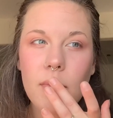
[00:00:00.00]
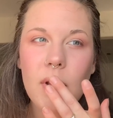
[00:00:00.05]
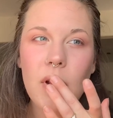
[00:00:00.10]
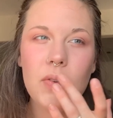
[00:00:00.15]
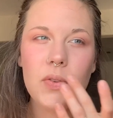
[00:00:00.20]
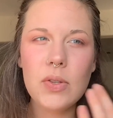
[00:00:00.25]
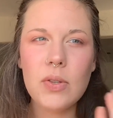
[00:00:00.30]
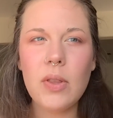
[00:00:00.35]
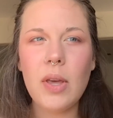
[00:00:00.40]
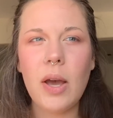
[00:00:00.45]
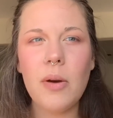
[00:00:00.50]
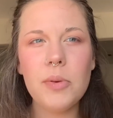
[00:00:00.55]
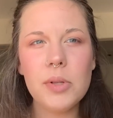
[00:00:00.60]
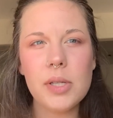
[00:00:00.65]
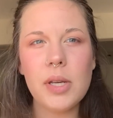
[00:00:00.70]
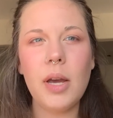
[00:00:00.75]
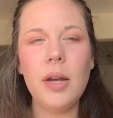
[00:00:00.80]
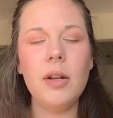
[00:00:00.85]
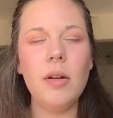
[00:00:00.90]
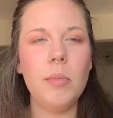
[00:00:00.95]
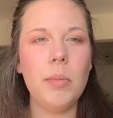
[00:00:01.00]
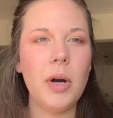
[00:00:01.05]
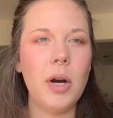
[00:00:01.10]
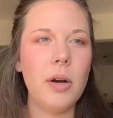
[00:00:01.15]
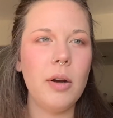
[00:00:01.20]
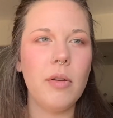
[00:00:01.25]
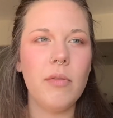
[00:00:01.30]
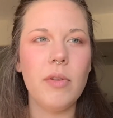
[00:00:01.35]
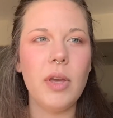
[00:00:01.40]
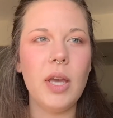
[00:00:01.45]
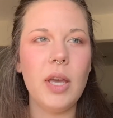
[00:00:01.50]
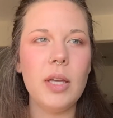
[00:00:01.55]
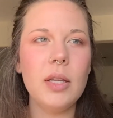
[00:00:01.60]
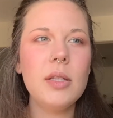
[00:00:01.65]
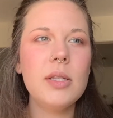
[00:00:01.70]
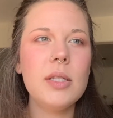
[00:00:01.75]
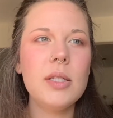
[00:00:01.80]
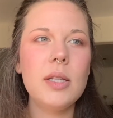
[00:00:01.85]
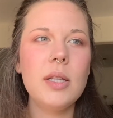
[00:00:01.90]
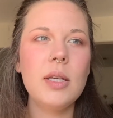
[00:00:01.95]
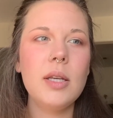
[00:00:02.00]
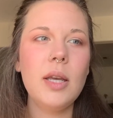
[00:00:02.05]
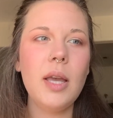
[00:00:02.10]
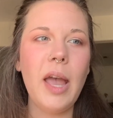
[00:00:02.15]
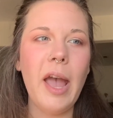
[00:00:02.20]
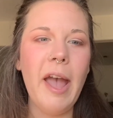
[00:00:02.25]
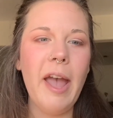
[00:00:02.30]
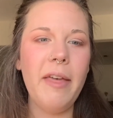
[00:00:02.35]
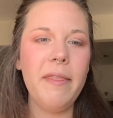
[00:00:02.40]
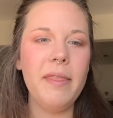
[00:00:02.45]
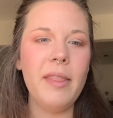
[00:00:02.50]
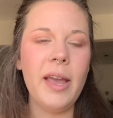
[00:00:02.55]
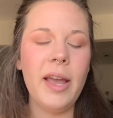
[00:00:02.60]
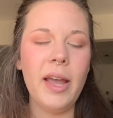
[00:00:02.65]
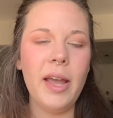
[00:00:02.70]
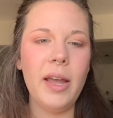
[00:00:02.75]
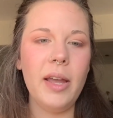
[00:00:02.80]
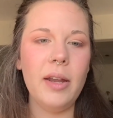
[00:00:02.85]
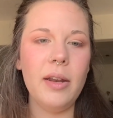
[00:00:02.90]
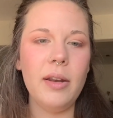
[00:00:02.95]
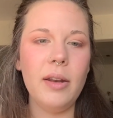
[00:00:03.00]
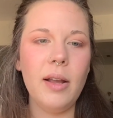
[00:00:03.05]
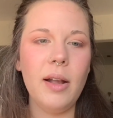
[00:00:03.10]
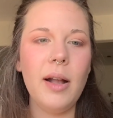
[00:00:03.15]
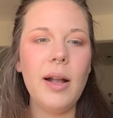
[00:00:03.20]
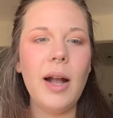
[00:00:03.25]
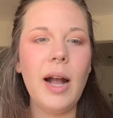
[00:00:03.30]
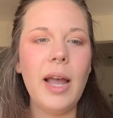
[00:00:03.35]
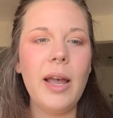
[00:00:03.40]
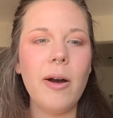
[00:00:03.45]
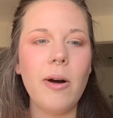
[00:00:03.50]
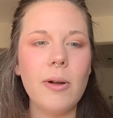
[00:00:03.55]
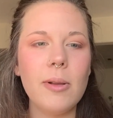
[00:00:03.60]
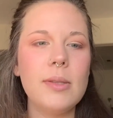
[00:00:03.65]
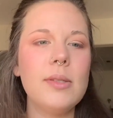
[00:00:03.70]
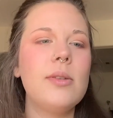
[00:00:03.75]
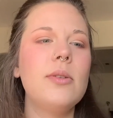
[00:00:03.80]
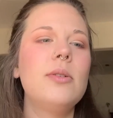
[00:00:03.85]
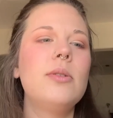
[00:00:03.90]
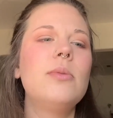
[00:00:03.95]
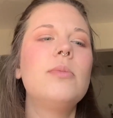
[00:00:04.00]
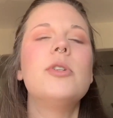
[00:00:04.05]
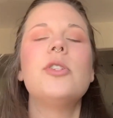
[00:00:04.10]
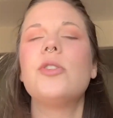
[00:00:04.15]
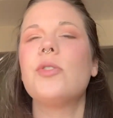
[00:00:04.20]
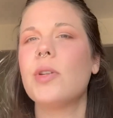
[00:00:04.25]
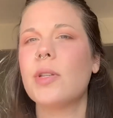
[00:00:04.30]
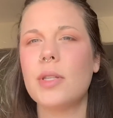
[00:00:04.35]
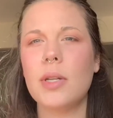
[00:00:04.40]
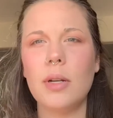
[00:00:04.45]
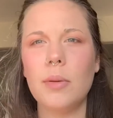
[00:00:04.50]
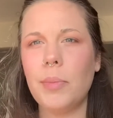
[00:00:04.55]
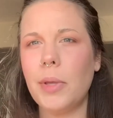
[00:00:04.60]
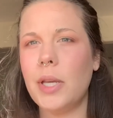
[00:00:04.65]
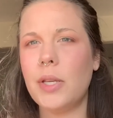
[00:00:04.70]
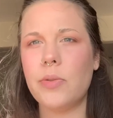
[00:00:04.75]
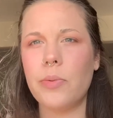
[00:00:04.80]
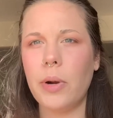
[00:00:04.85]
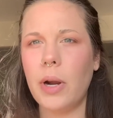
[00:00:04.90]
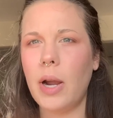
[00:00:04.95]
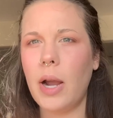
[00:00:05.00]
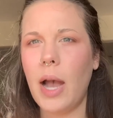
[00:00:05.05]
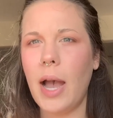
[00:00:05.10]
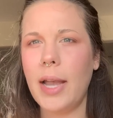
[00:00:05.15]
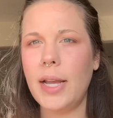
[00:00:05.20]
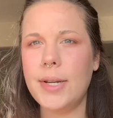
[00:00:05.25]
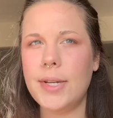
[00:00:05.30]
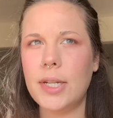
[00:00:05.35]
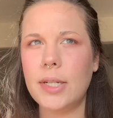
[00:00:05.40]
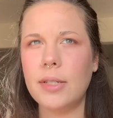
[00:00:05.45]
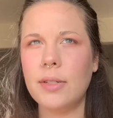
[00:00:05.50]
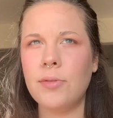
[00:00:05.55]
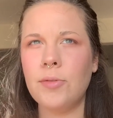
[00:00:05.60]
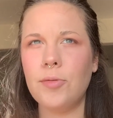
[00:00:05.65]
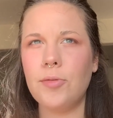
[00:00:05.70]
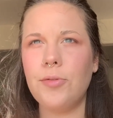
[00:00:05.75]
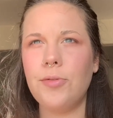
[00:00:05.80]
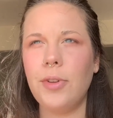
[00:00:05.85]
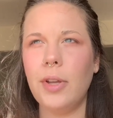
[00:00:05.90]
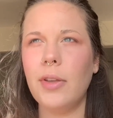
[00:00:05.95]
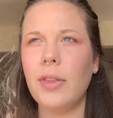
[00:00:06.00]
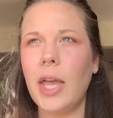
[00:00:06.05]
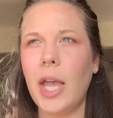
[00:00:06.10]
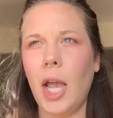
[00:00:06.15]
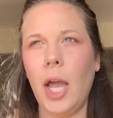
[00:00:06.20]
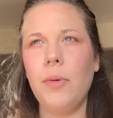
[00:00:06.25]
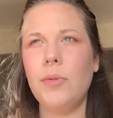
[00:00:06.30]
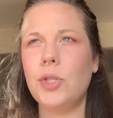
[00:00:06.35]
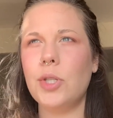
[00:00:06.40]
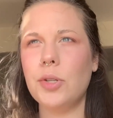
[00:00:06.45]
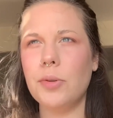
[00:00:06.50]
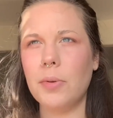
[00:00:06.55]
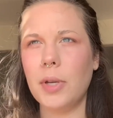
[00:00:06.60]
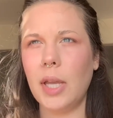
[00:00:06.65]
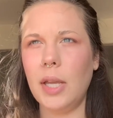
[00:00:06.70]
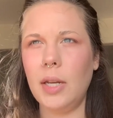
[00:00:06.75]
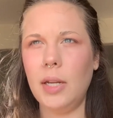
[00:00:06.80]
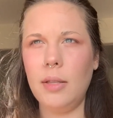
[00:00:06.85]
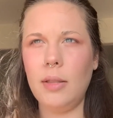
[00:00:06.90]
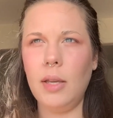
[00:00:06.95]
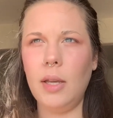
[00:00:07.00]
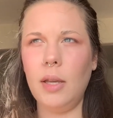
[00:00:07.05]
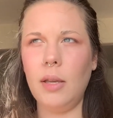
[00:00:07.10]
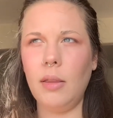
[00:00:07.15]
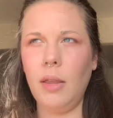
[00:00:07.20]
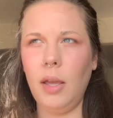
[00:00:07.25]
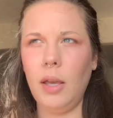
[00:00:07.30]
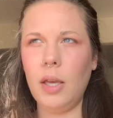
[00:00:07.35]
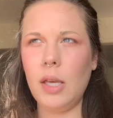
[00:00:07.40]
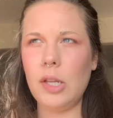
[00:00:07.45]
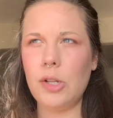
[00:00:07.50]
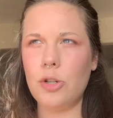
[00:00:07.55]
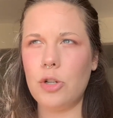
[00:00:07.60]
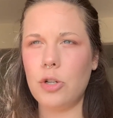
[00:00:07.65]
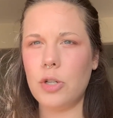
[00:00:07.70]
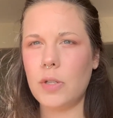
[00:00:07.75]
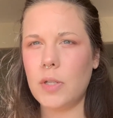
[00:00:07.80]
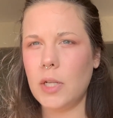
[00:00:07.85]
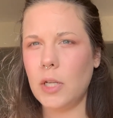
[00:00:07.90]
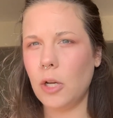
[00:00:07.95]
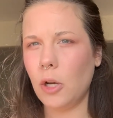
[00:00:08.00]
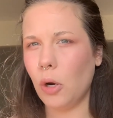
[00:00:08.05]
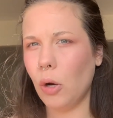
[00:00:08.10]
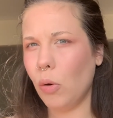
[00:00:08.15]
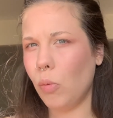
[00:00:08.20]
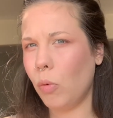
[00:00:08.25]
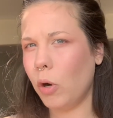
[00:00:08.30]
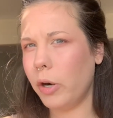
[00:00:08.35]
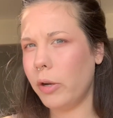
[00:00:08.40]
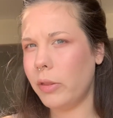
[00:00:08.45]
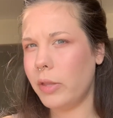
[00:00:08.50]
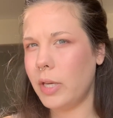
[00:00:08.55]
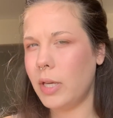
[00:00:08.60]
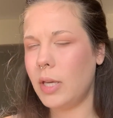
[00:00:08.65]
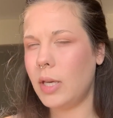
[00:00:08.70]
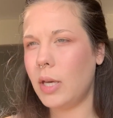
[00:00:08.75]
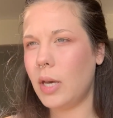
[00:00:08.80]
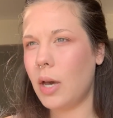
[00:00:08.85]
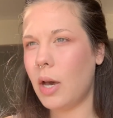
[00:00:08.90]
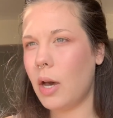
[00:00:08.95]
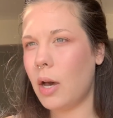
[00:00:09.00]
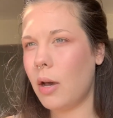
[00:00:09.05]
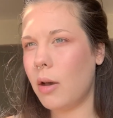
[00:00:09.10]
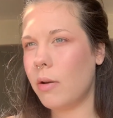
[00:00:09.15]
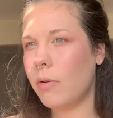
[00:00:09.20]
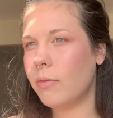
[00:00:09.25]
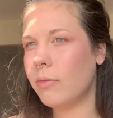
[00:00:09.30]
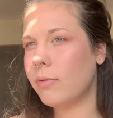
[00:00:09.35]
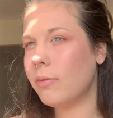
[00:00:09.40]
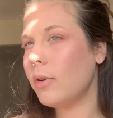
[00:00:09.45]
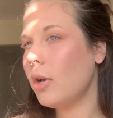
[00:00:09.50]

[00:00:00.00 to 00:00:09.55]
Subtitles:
So that was kind of part of it. And then I also was just in a place where I didn't feel like I was doing anything like interesting or worthy of